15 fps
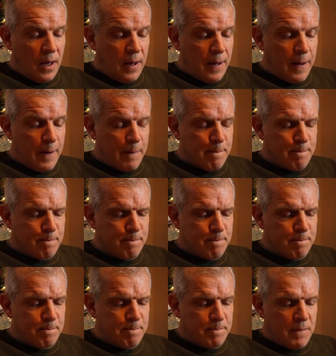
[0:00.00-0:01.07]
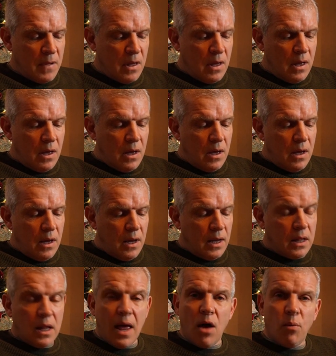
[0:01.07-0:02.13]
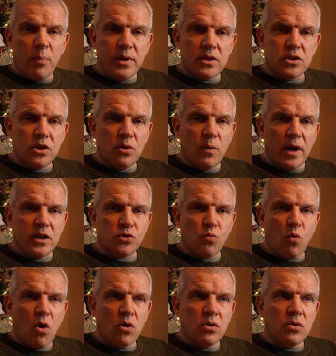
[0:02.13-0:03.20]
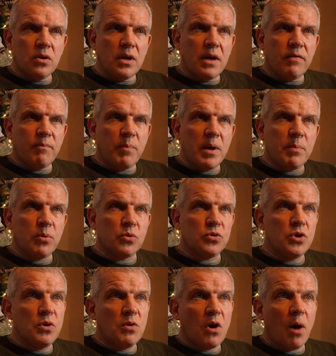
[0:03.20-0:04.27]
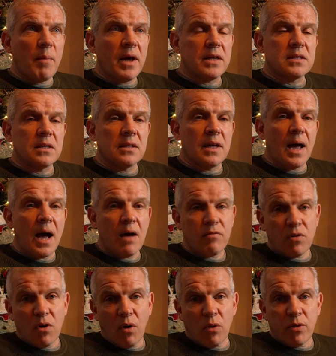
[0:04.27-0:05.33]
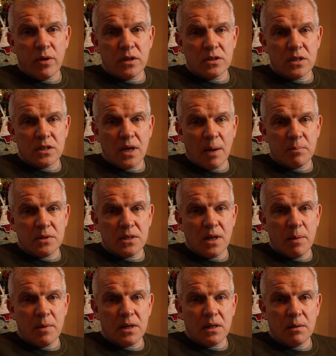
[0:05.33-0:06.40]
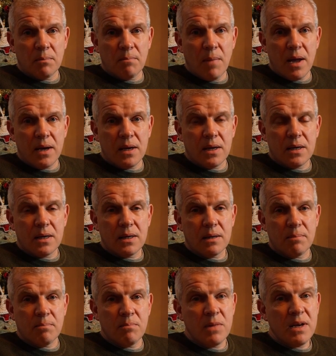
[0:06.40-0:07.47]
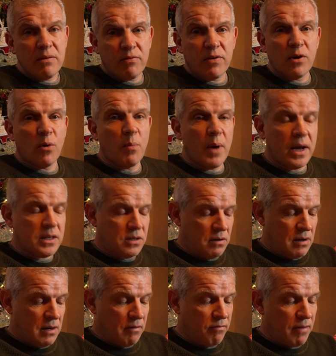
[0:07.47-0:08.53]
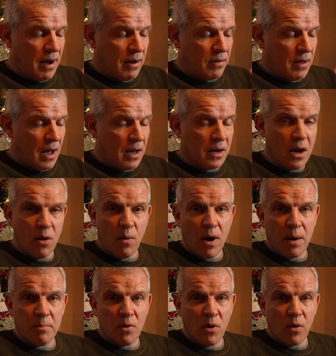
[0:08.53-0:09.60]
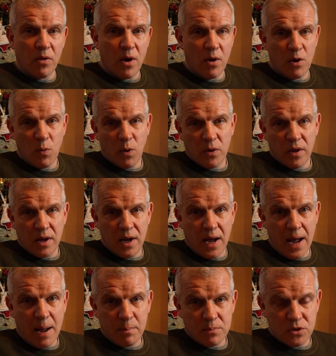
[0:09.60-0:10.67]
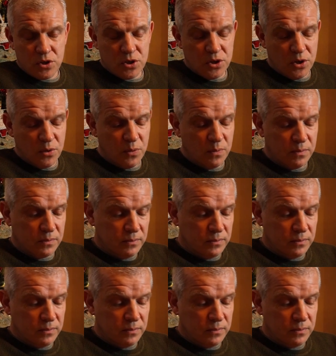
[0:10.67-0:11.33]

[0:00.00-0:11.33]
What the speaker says: It'll help in two ways. One, if people do comment and they have got things that's happened to them, it'll make me feel better in the fact that I know I'm not the only one that it happens to.